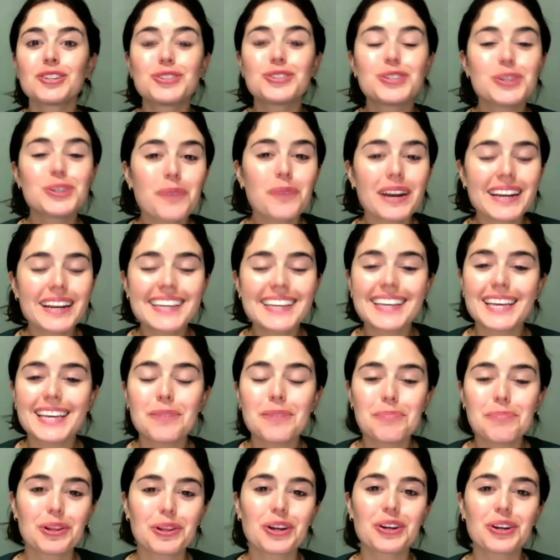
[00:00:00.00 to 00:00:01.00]
Do you want to
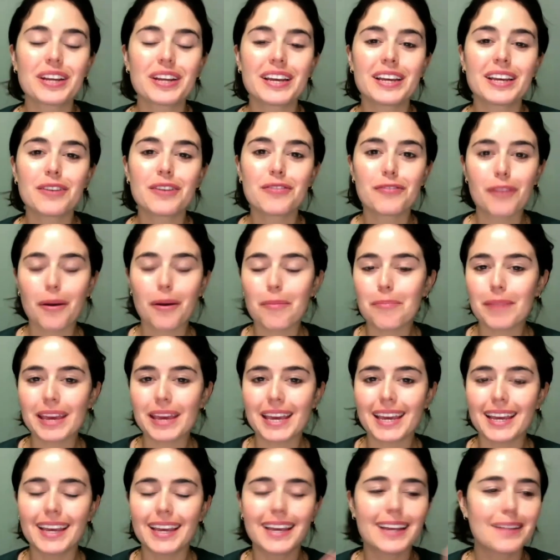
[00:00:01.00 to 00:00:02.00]
keep learning from
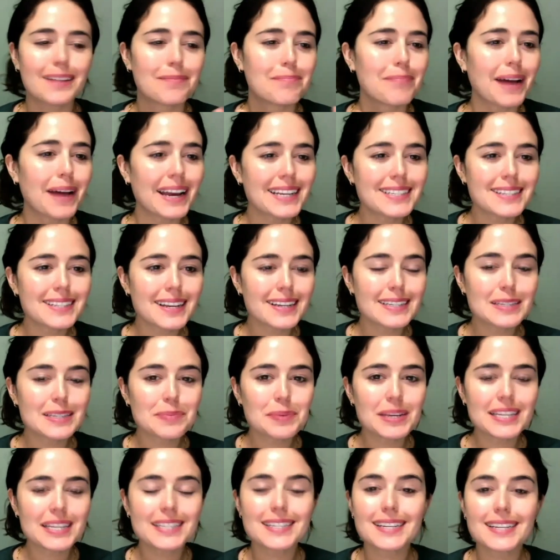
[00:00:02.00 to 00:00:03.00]
me in bite-sized
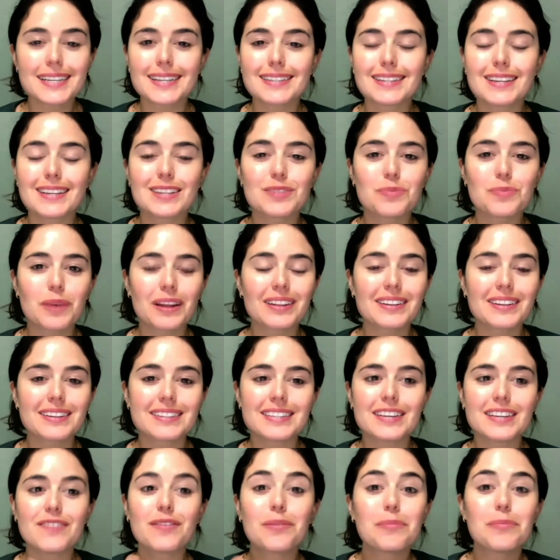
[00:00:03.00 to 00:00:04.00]
pieces, as well as
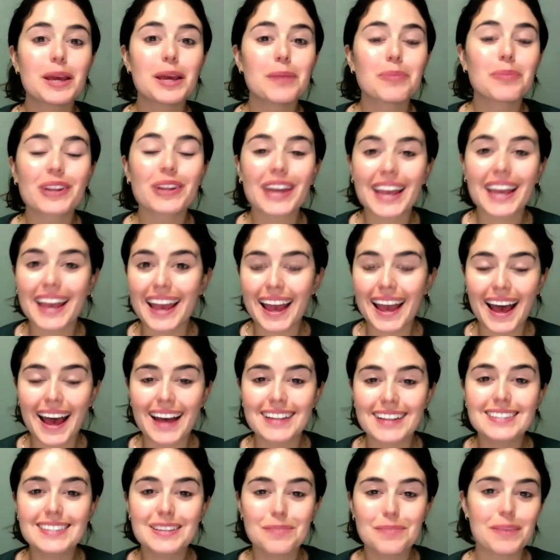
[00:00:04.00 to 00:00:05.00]
even be able to
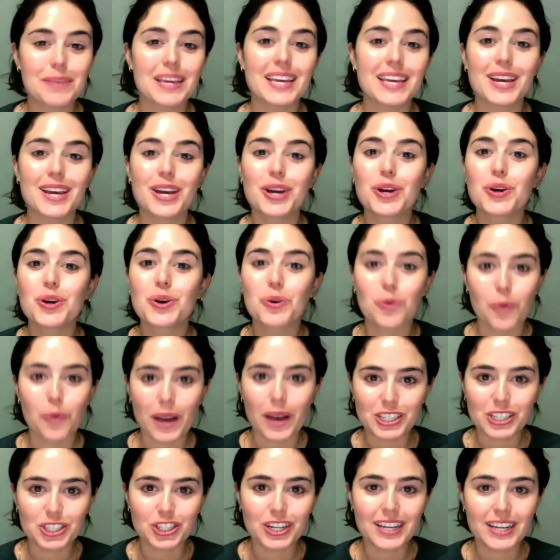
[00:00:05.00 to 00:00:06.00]
ask me
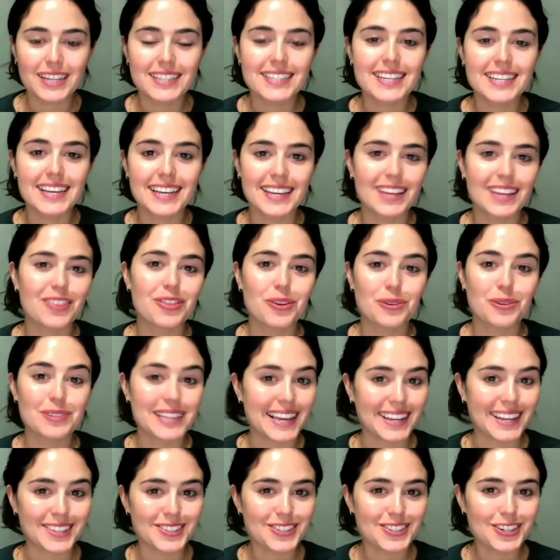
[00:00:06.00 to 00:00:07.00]
questions and get those
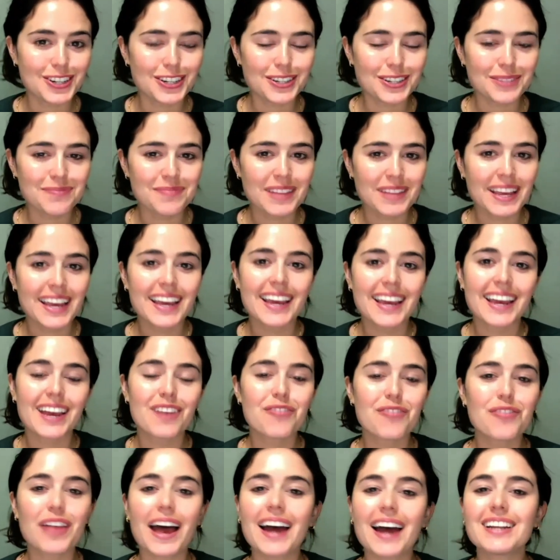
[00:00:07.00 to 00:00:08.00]
answered?
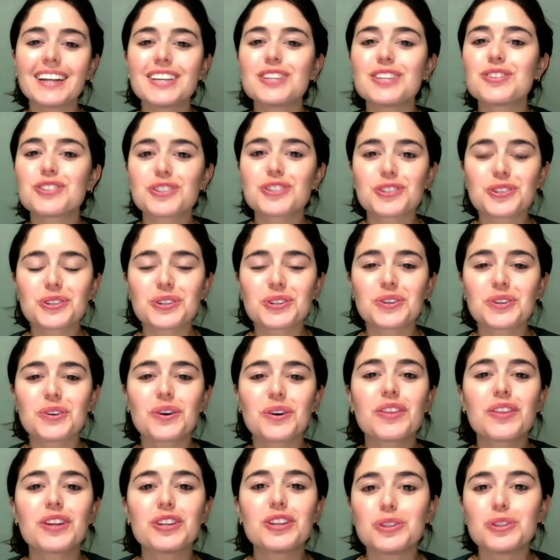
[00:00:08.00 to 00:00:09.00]
If that is true,
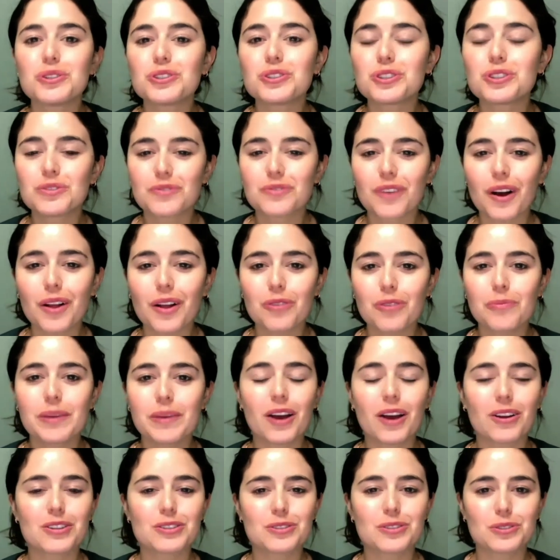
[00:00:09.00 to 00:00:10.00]
then you should follow me
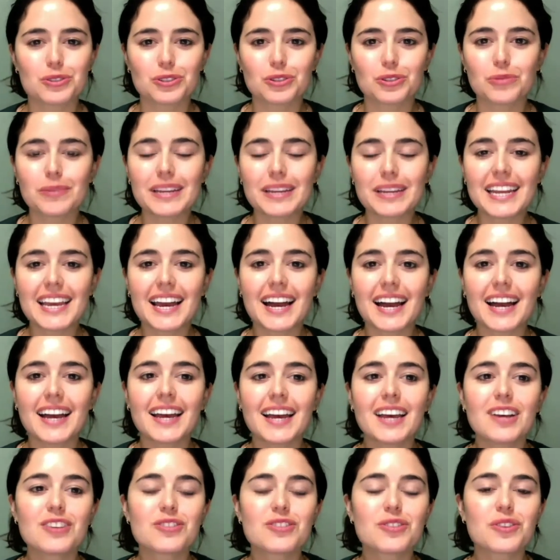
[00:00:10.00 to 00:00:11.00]
on social media
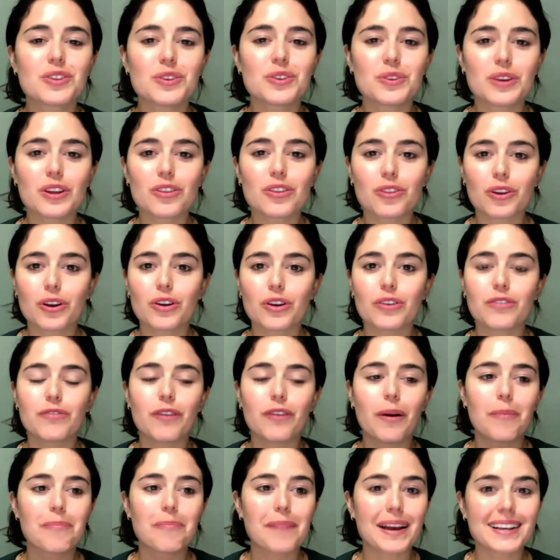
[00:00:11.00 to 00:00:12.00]
so that you can learn
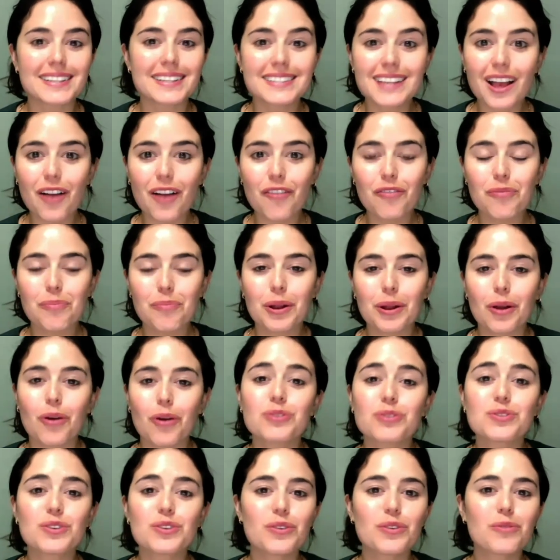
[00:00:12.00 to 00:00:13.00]
from myself, but
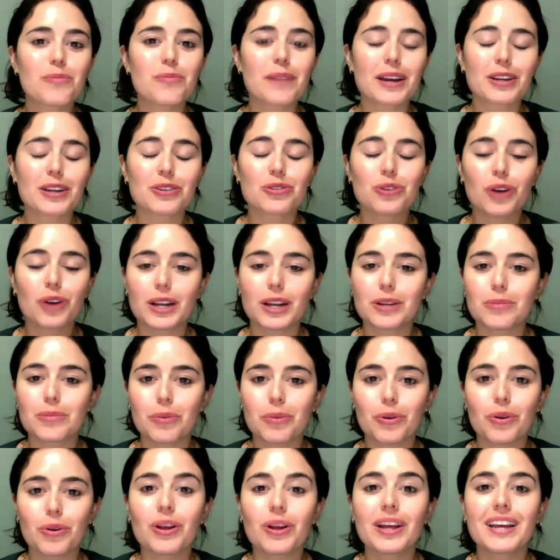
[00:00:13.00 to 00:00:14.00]
also my
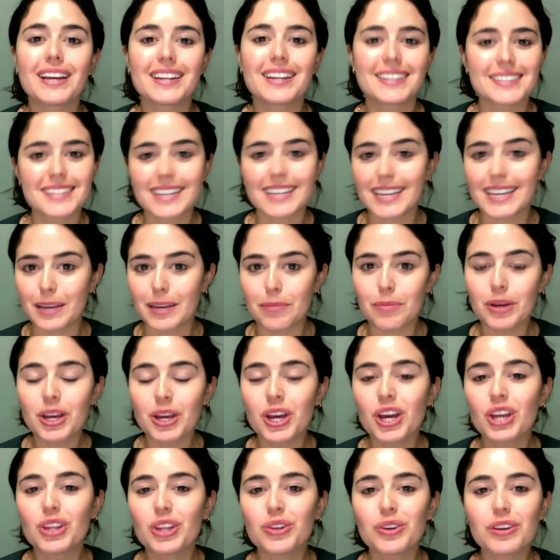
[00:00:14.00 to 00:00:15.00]
incredible team.
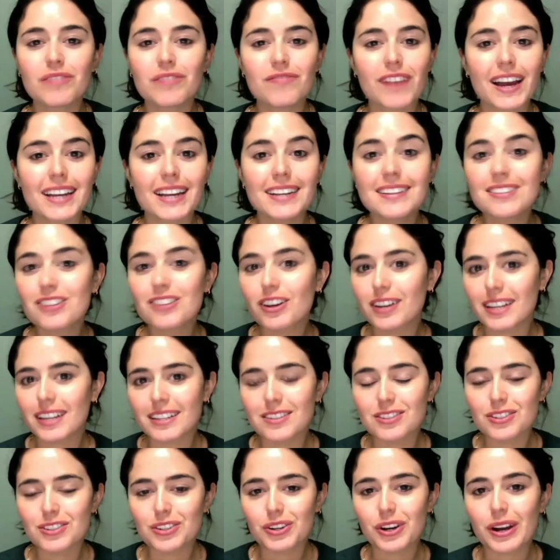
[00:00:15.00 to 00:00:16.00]
You can find us on
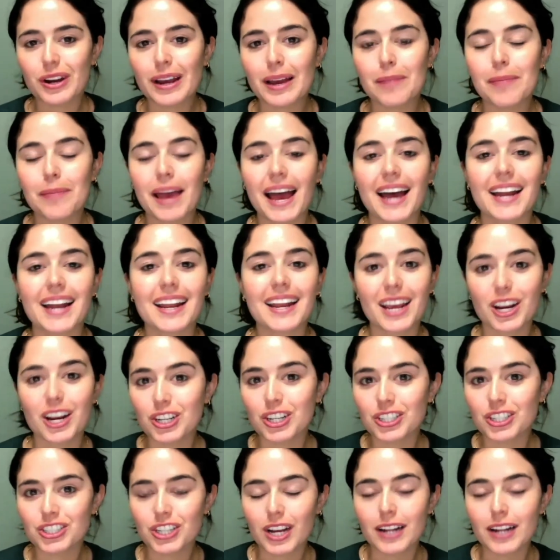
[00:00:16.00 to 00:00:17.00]
Instagram at
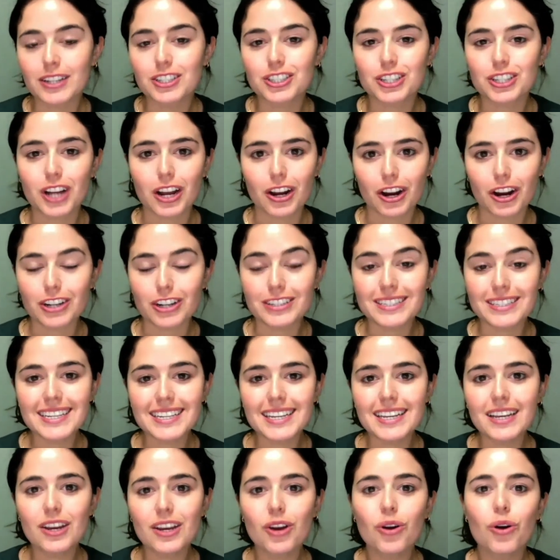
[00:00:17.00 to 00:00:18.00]

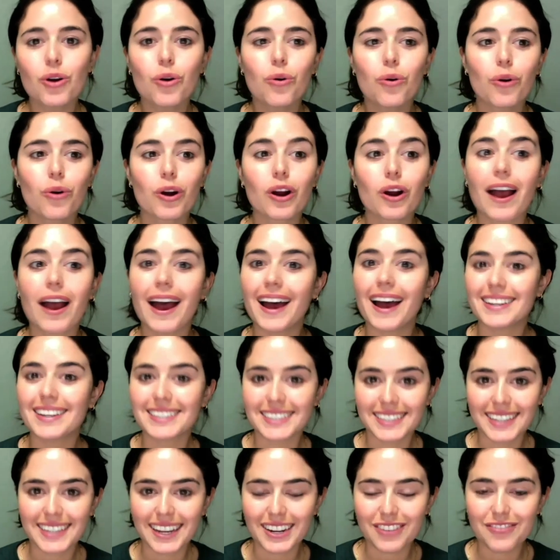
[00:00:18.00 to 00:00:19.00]
erinjudge.rd or at
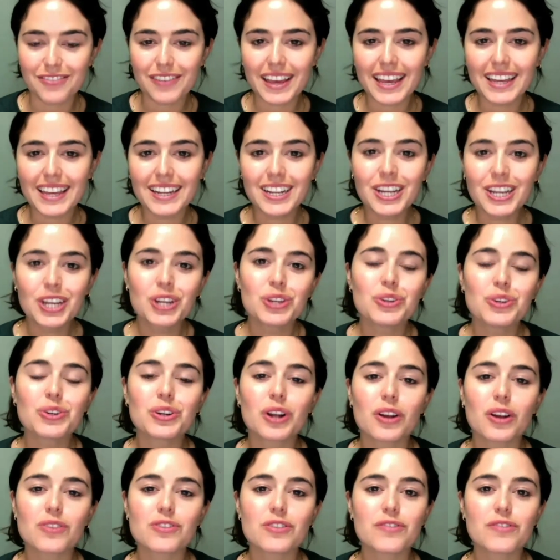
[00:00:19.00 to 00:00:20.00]
Getivate. You can
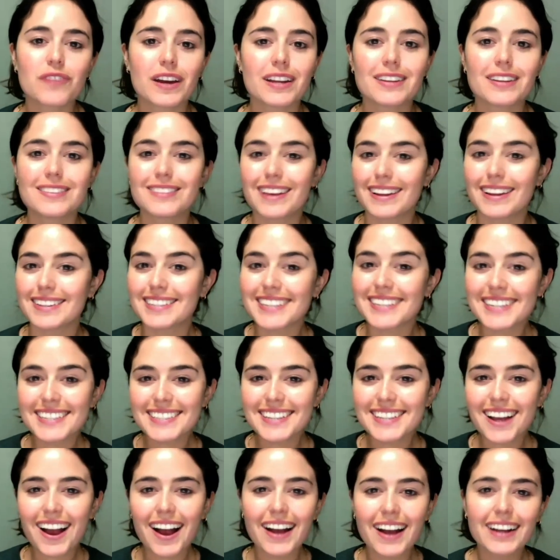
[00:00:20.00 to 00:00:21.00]
also find us at
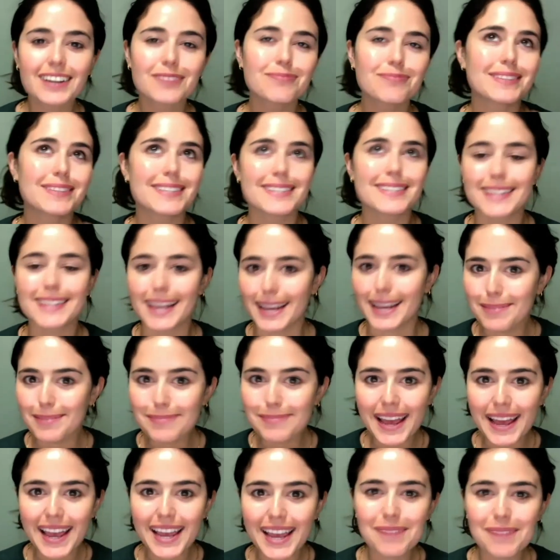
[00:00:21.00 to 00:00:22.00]
TikTok, same
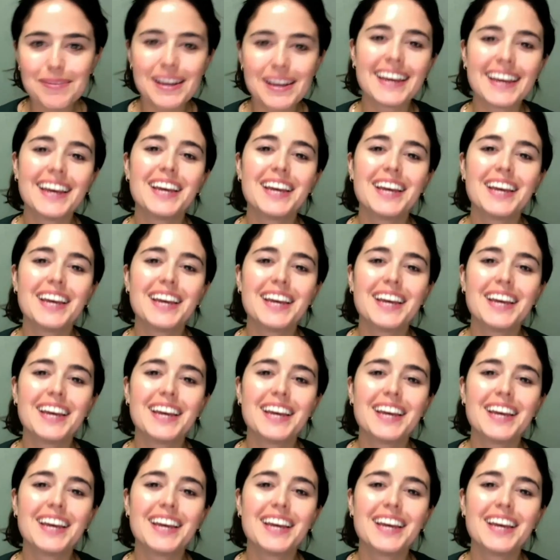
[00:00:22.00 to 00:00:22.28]
name.